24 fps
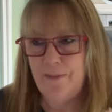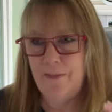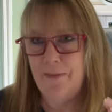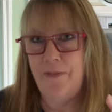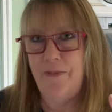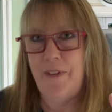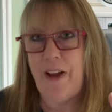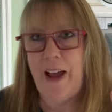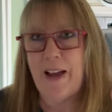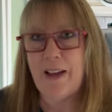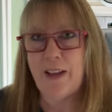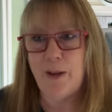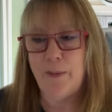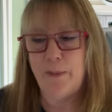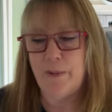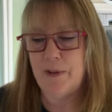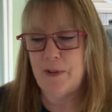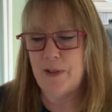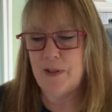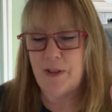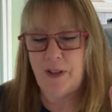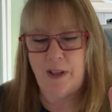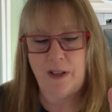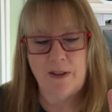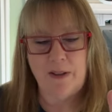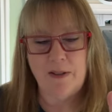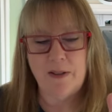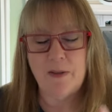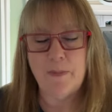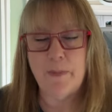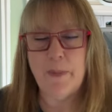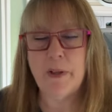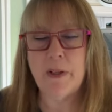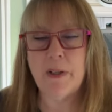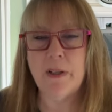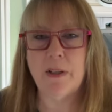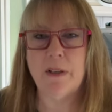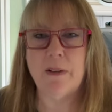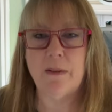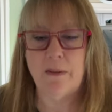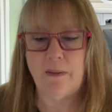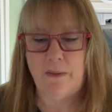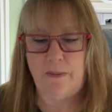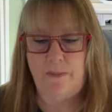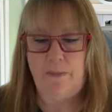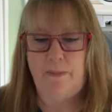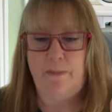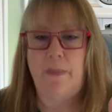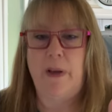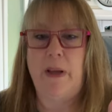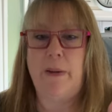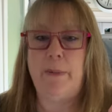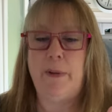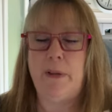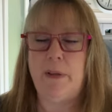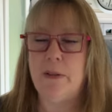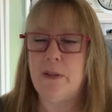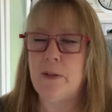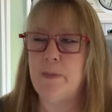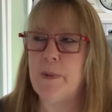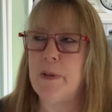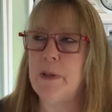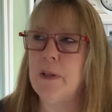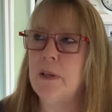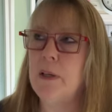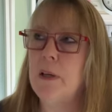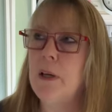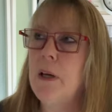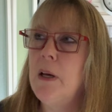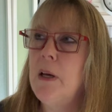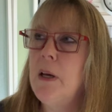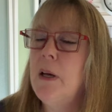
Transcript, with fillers: vacuum. It's like this big, maybe this big.